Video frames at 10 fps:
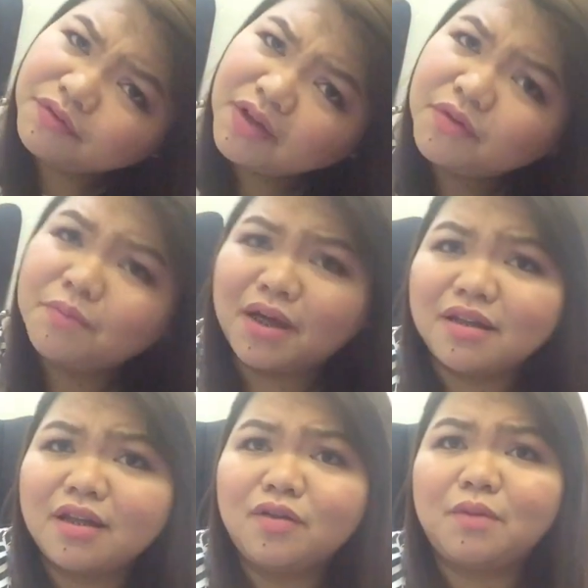if ever
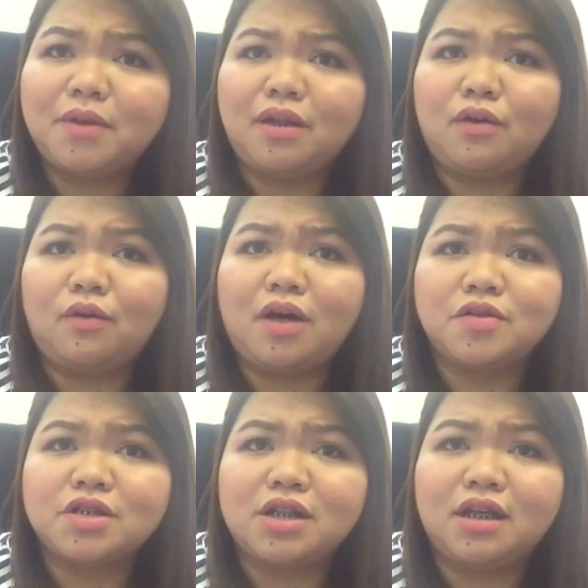makita nyo naman ako
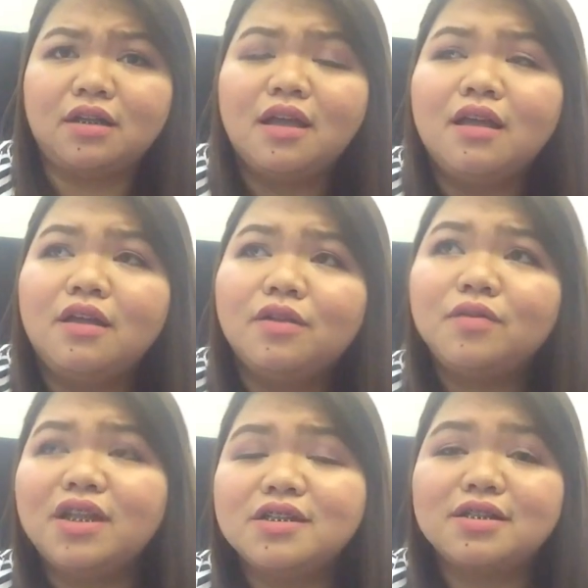outside,
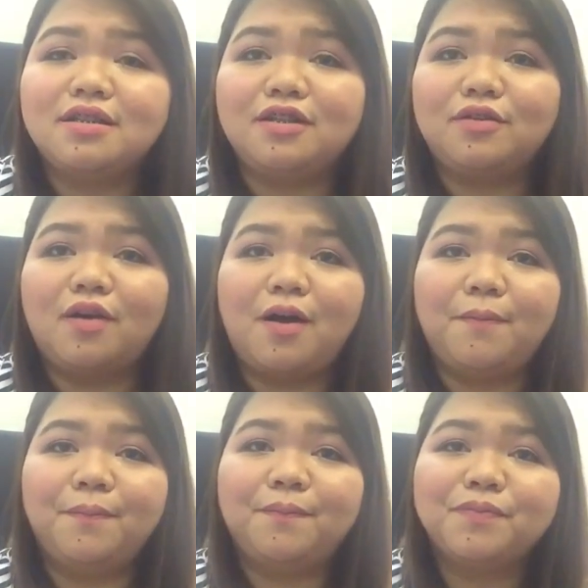don't hesitate to
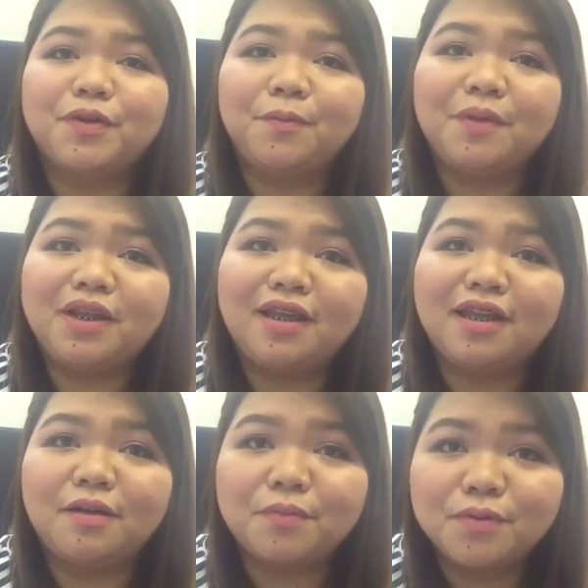come to me
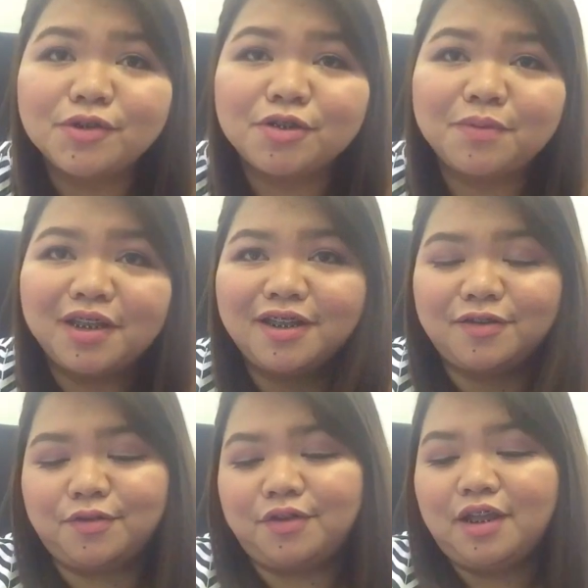and approach me,
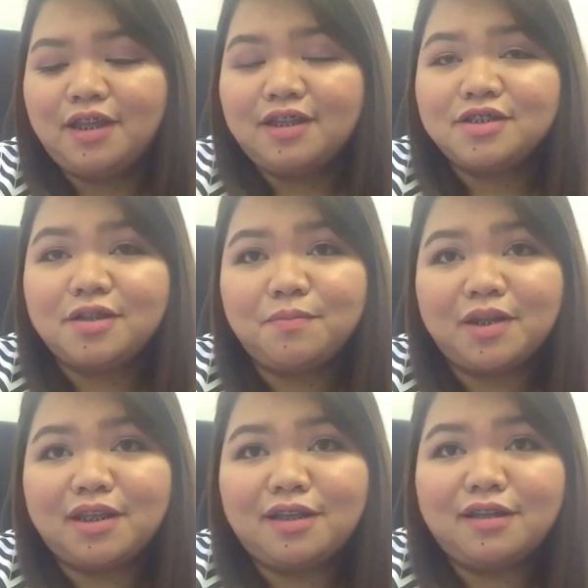gano'n.
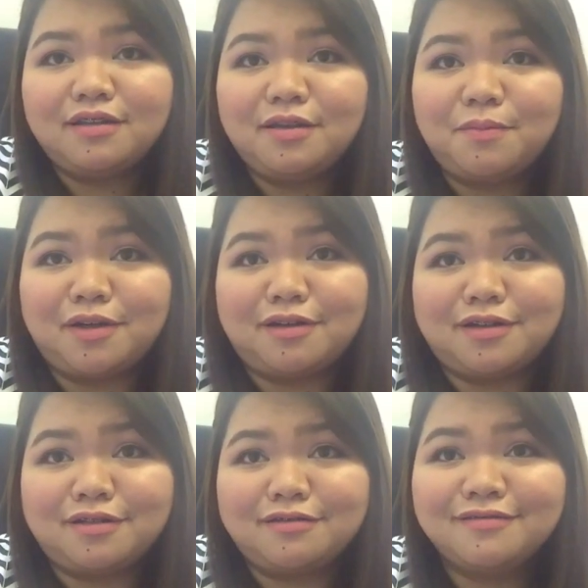Siyempre, di ba?
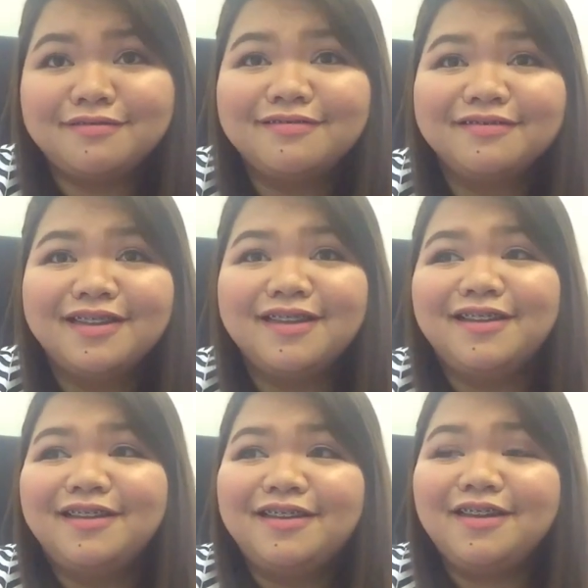
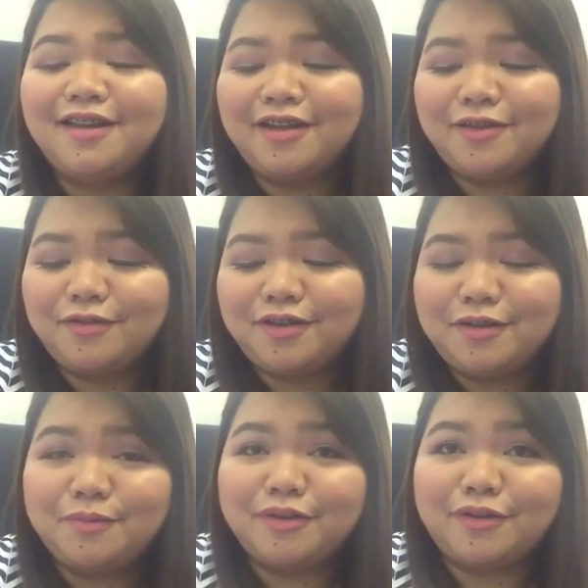Ihay ko rin
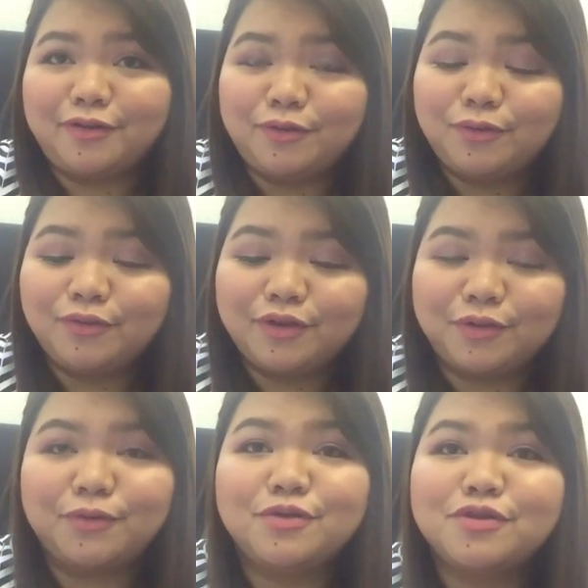naman kayo,
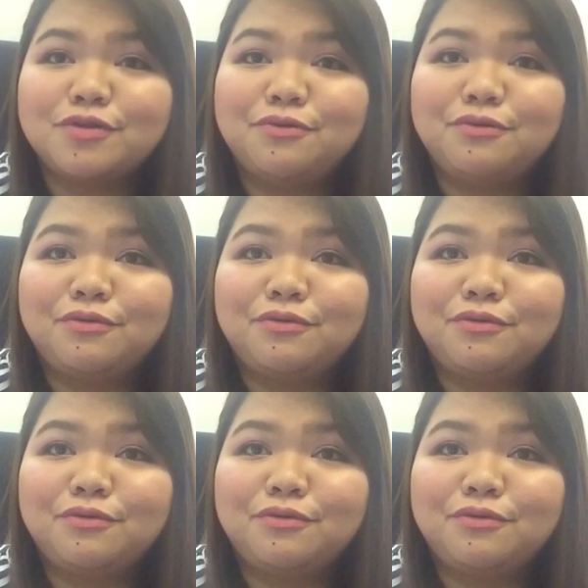gano'n. So,